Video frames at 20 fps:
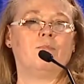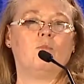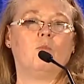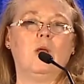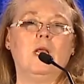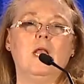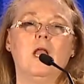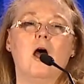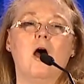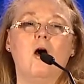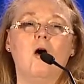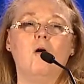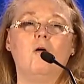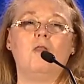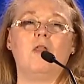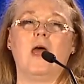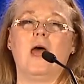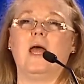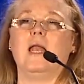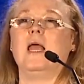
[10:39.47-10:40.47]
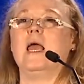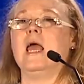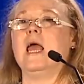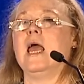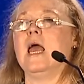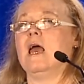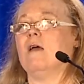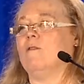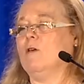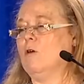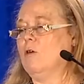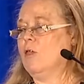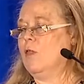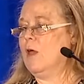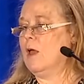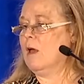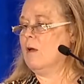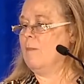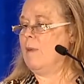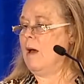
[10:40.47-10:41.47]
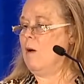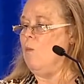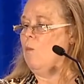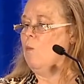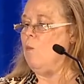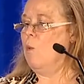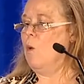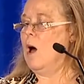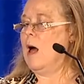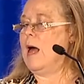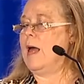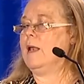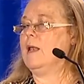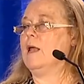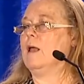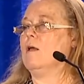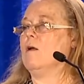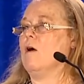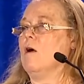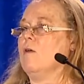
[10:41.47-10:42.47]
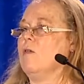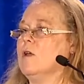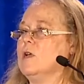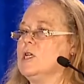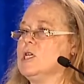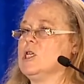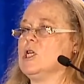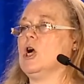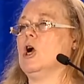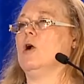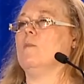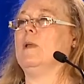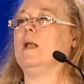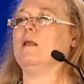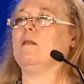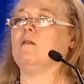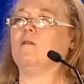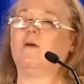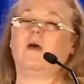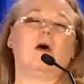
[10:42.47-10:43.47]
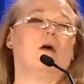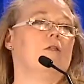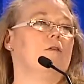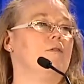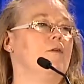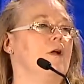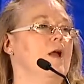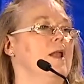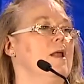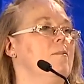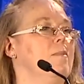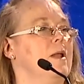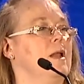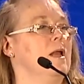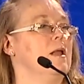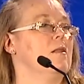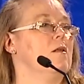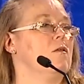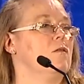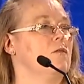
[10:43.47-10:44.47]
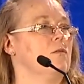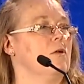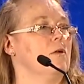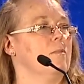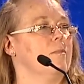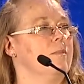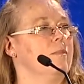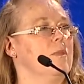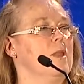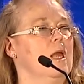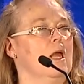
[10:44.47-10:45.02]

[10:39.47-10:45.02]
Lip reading: We know that if you think about what are the determinants of health for anybody in this room,